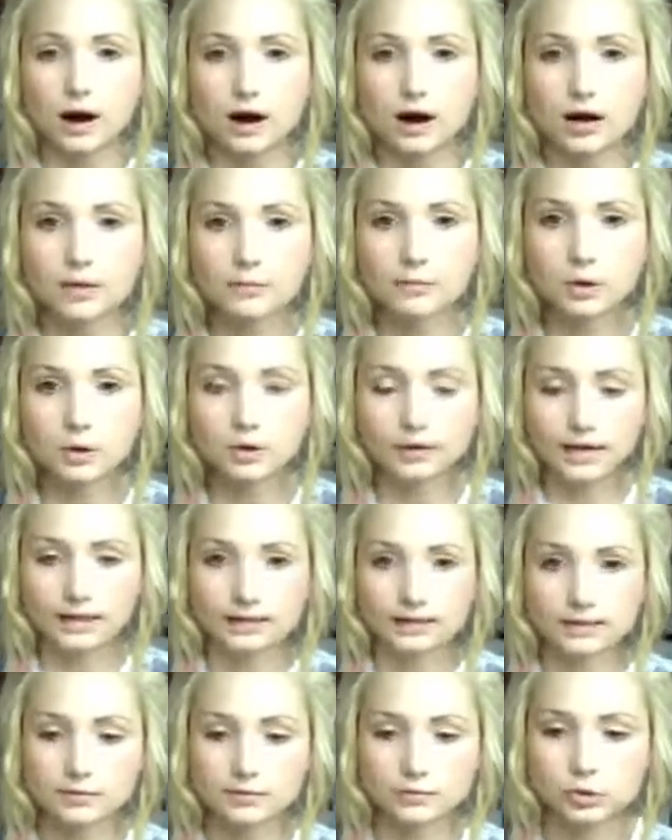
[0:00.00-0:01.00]
I'm on
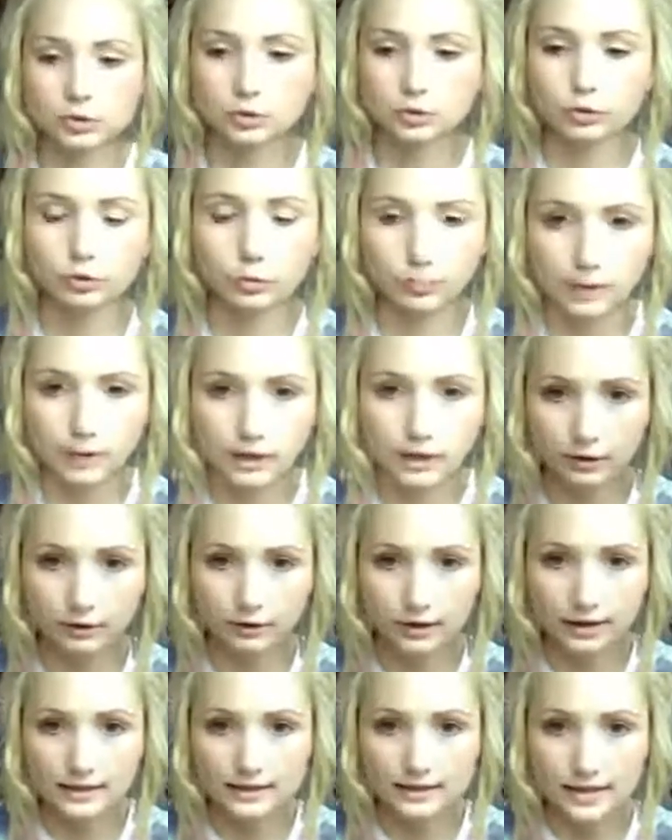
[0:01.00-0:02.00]
enzymes called
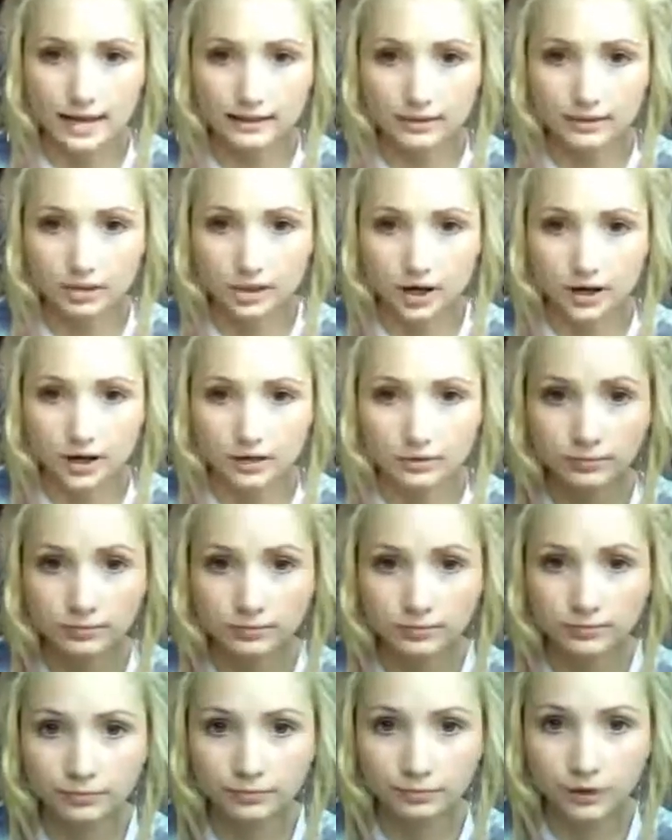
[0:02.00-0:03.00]
pancrease HL,
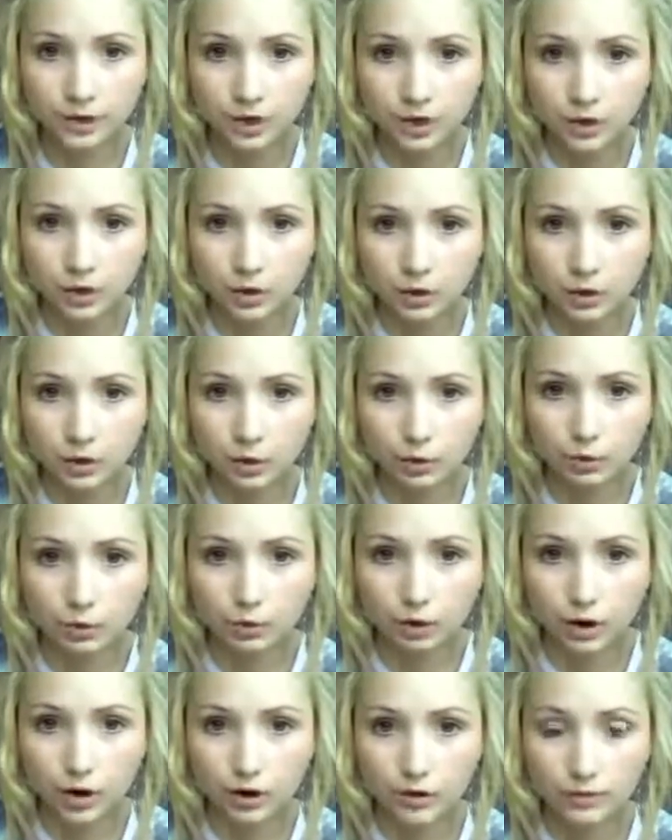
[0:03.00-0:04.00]

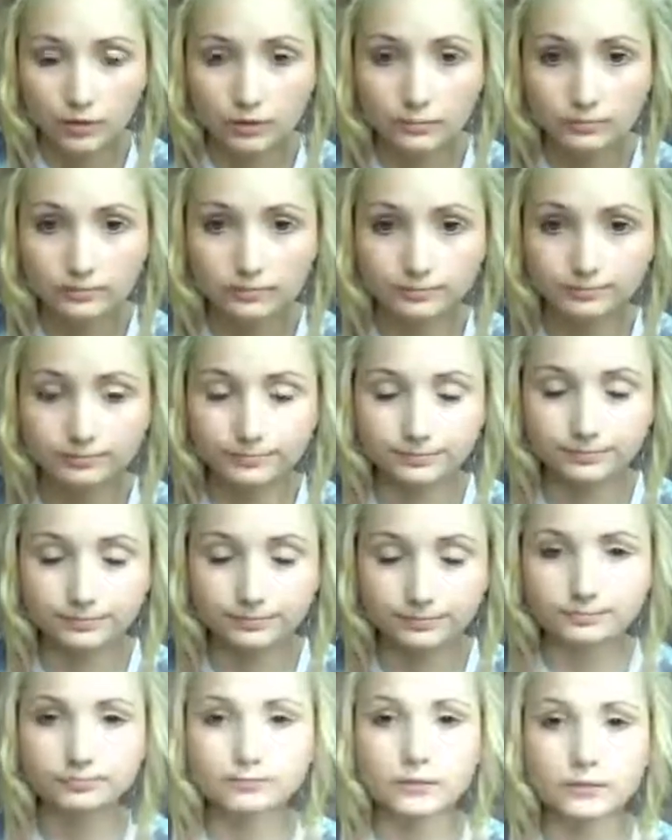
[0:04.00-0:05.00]
although
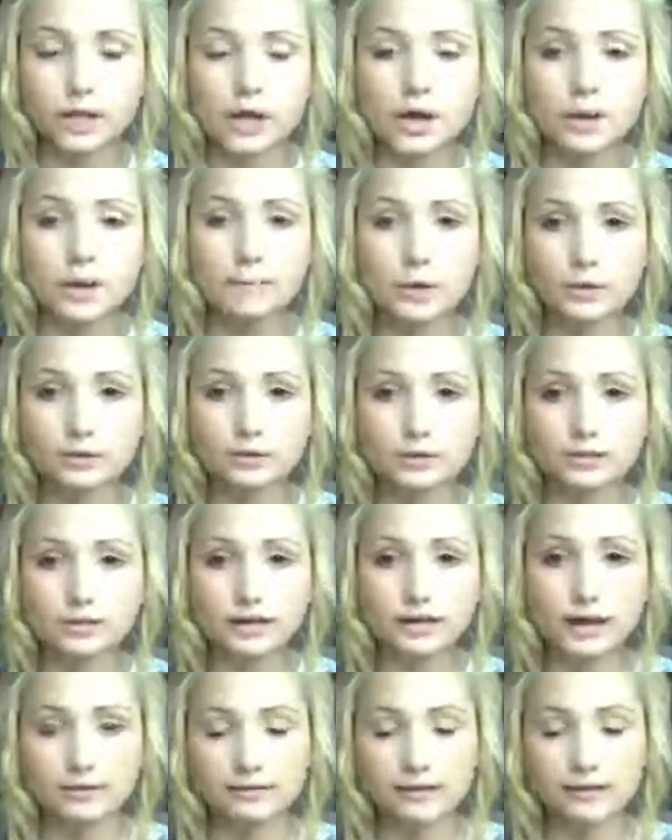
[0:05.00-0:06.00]
most
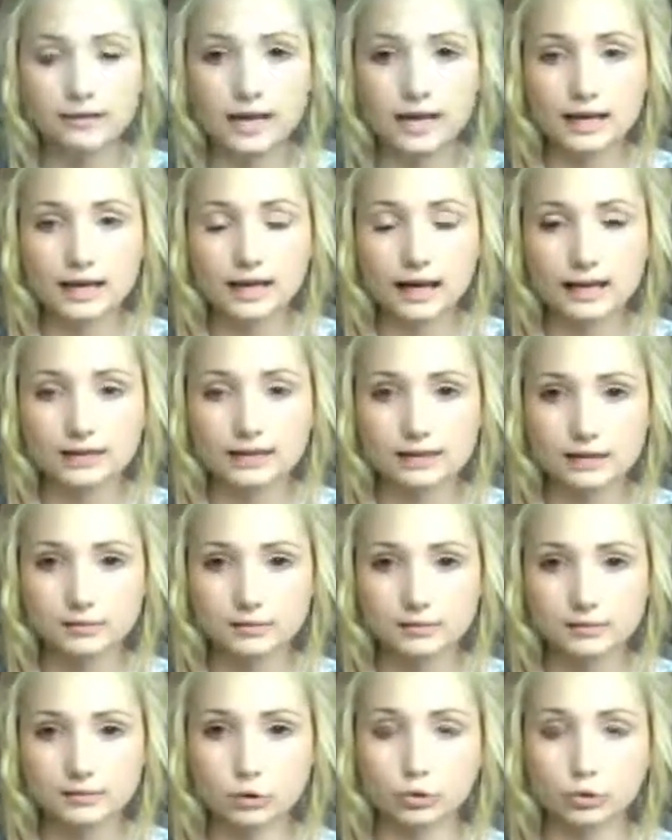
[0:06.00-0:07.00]
CFs take
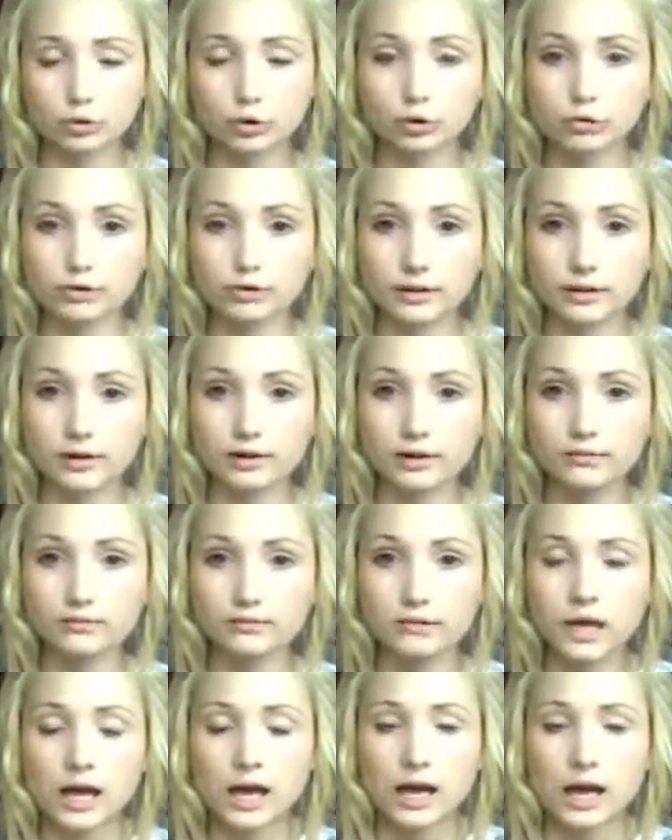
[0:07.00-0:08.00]
enzymes called creon.
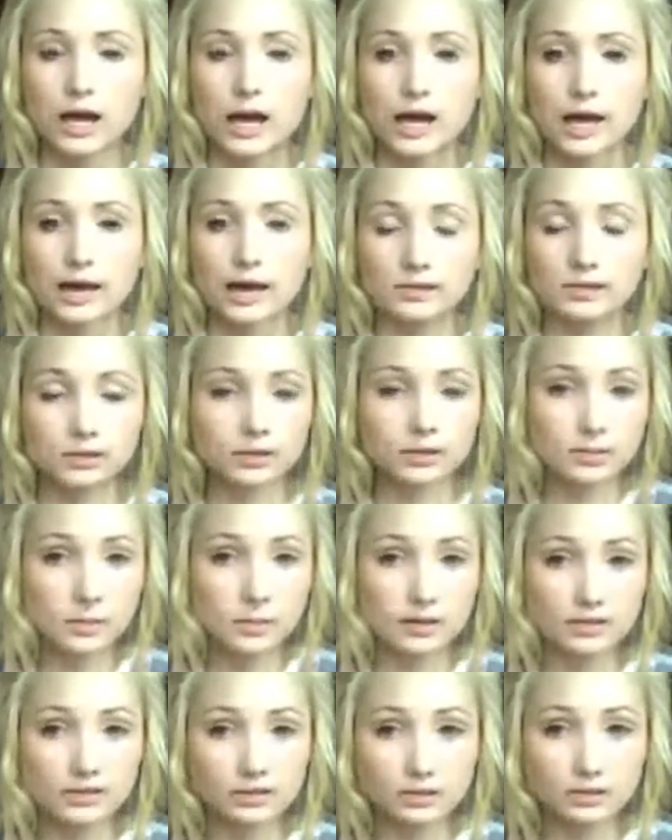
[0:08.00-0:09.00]
It just
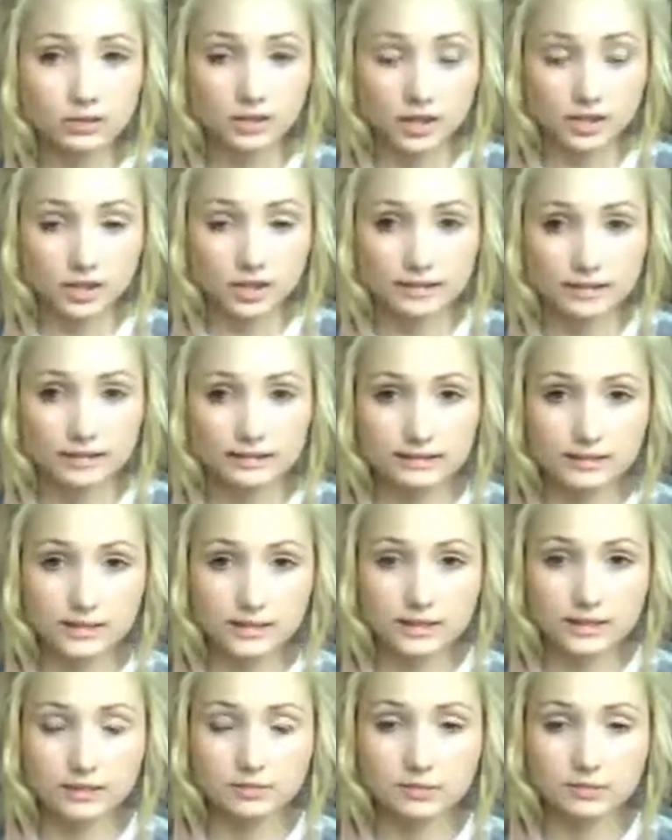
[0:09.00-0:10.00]
depends on your digestive
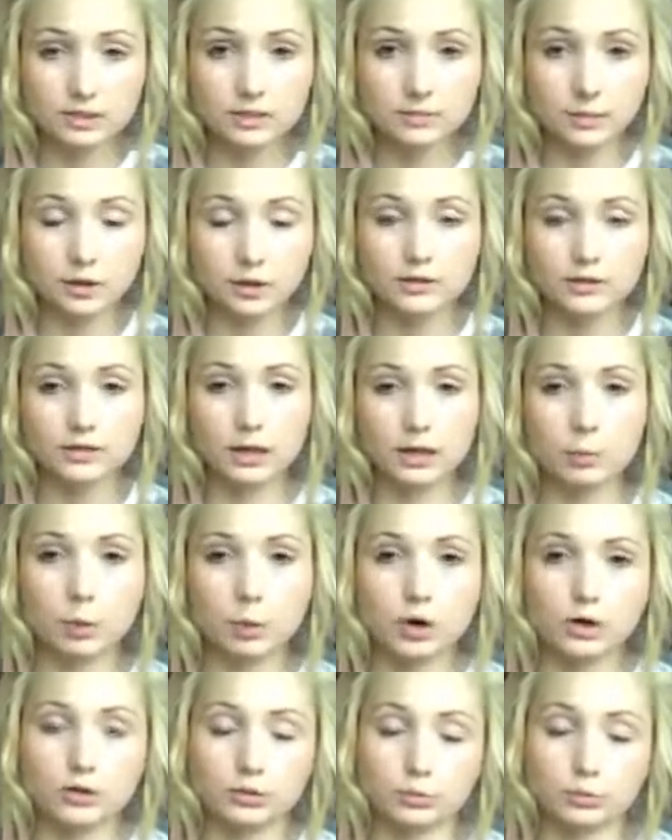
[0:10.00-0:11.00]
system, I suppose, and
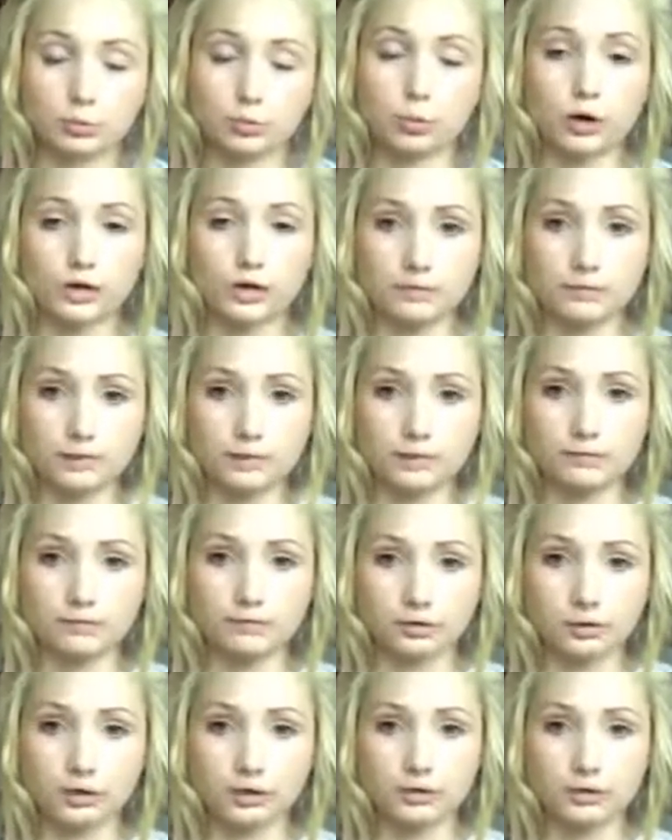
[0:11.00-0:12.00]
what works
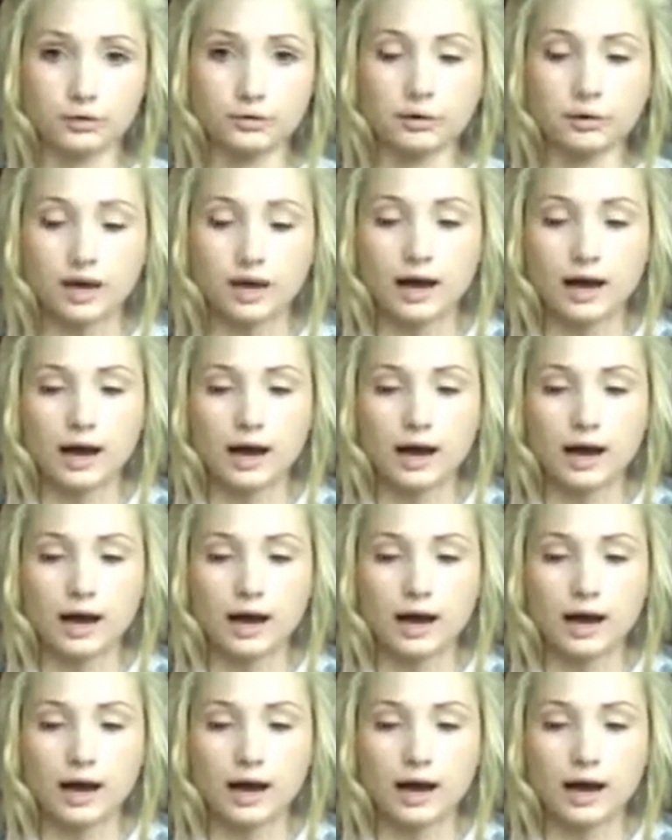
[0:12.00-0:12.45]
best for you.